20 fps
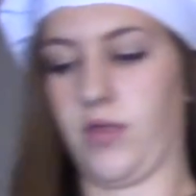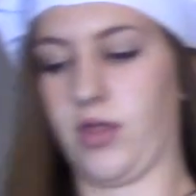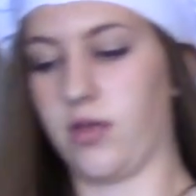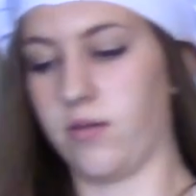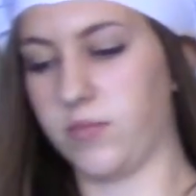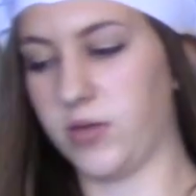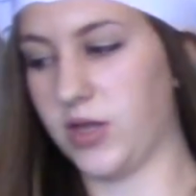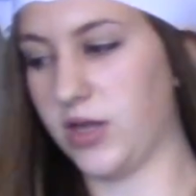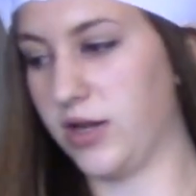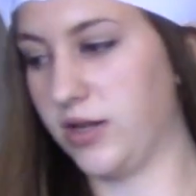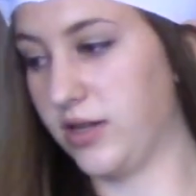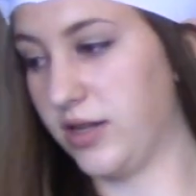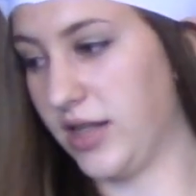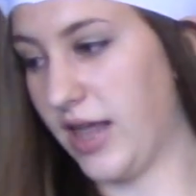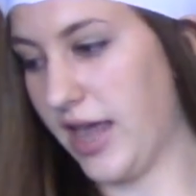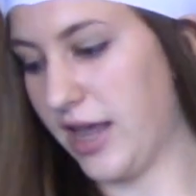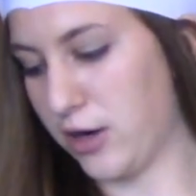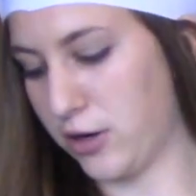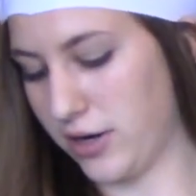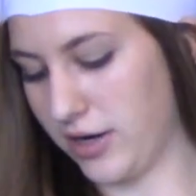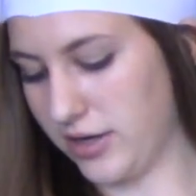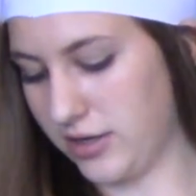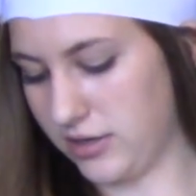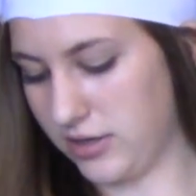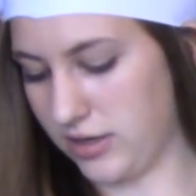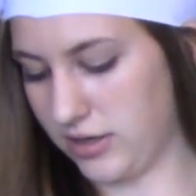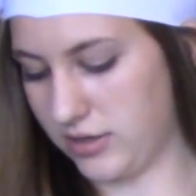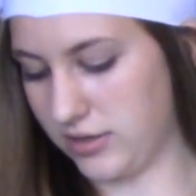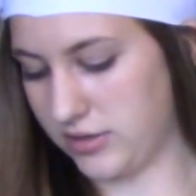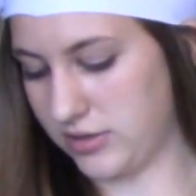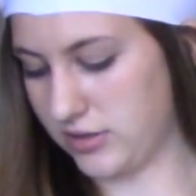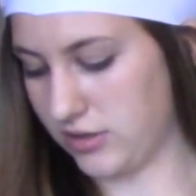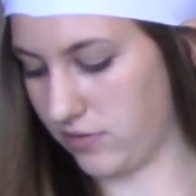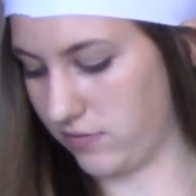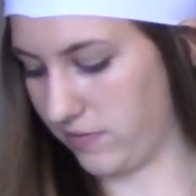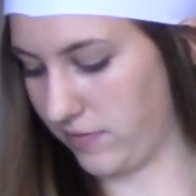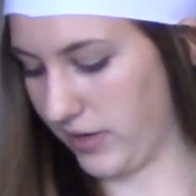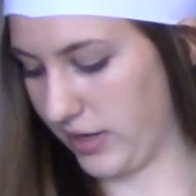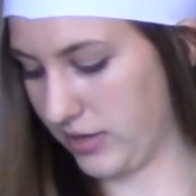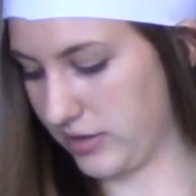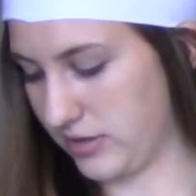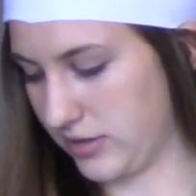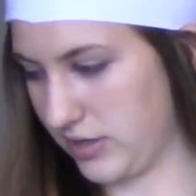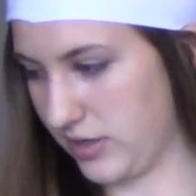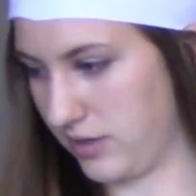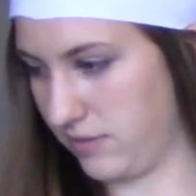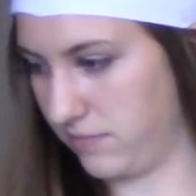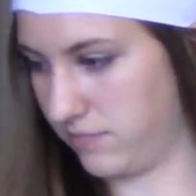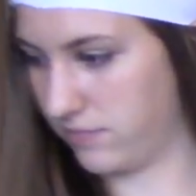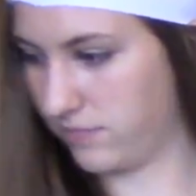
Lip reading: I'm gonna layer it. So fancy.